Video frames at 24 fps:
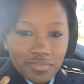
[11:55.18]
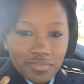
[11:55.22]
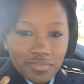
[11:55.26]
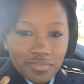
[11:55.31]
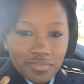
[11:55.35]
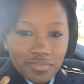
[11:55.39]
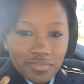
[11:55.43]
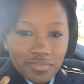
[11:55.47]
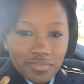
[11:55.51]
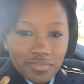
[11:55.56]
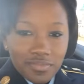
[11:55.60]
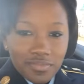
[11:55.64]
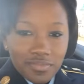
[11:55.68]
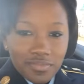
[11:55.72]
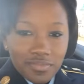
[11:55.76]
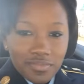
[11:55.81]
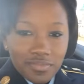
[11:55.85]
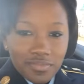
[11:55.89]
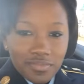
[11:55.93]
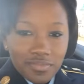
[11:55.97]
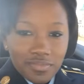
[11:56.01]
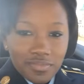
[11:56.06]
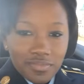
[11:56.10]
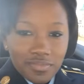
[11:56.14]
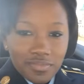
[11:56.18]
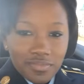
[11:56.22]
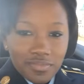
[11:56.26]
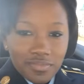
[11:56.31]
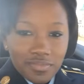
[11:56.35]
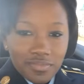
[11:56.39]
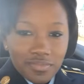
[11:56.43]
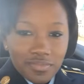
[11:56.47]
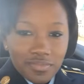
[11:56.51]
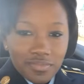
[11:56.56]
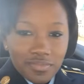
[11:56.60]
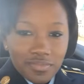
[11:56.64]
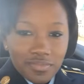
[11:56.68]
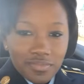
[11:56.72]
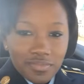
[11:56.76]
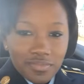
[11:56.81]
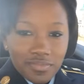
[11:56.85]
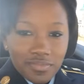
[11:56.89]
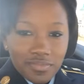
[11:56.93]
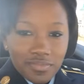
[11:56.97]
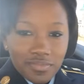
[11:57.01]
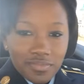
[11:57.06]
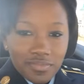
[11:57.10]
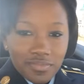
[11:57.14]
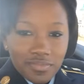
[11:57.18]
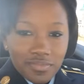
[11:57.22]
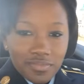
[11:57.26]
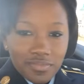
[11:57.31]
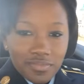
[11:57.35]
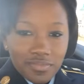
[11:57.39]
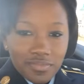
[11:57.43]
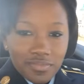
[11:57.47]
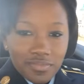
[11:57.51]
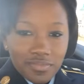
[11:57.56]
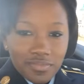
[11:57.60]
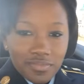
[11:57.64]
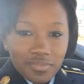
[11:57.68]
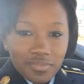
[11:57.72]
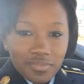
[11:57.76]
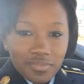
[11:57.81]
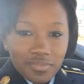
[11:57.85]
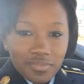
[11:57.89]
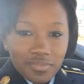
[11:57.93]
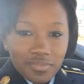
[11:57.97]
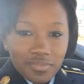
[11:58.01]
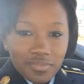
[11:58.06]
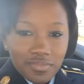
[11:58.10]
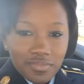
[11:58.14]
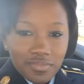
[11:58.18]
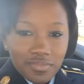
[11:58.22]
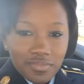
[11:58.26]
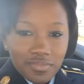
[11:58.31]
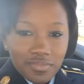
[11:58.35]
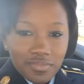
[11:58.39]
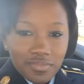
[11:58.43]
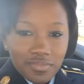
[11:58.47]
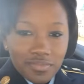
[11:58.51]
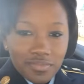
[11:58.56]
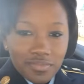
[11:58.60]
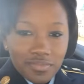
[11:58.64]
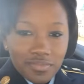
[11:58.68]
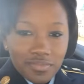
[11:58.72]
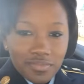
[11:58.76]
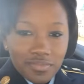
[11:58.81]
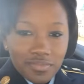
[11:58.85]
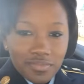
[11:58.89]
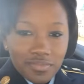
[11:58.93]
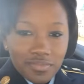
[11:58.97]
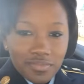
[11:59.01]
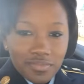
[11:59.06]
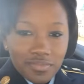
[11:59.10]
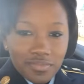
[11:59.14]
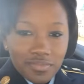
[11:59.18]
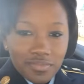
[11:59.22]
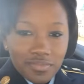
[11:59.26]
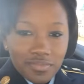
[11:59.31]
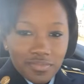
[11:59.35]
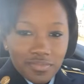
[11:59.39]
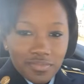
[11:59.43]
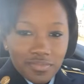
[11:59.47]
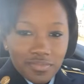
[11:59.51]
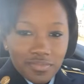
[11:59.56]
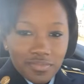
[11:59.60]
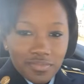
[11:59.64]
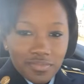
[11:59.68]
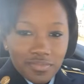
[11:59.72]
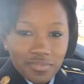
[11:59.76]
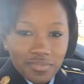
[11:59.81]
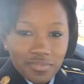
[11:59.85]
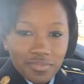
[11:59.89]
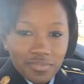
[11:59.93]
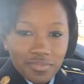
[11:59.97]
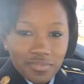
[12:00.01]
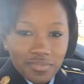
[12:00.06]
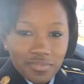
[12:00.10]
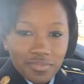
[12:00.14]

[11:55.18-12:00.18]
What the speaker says: This is a still picture; no speech is visible.